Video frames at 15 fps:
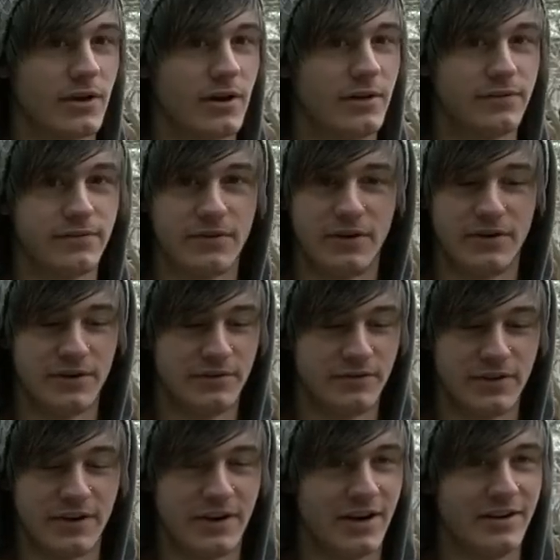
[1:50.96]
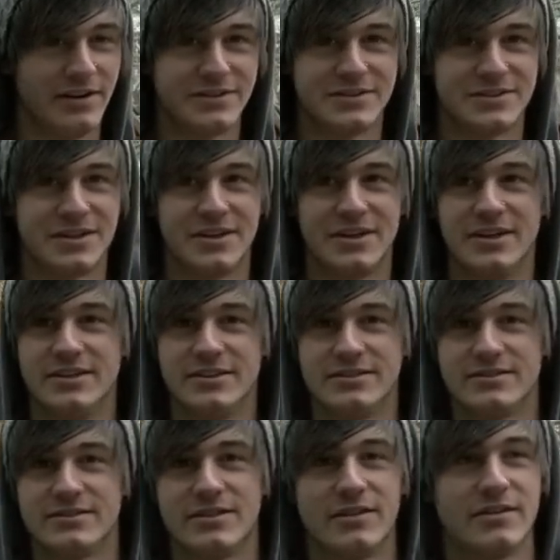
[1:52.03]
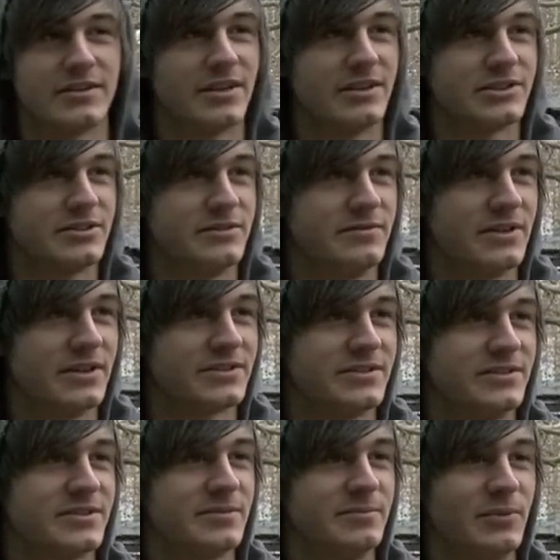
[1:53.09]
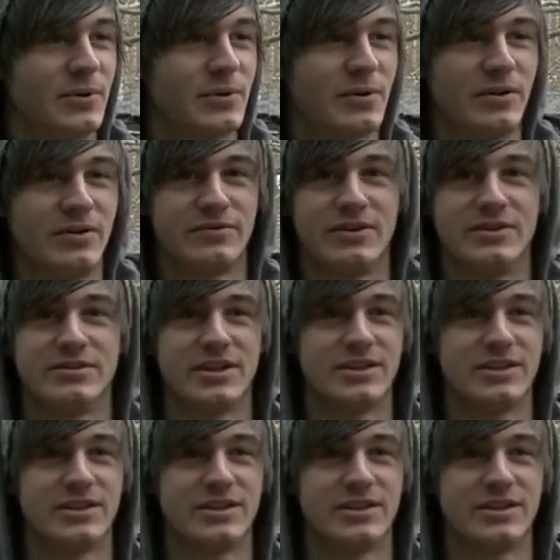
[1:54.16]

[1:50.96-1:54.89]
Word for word: I find it very unnecessary. I think they should invest in some more qualified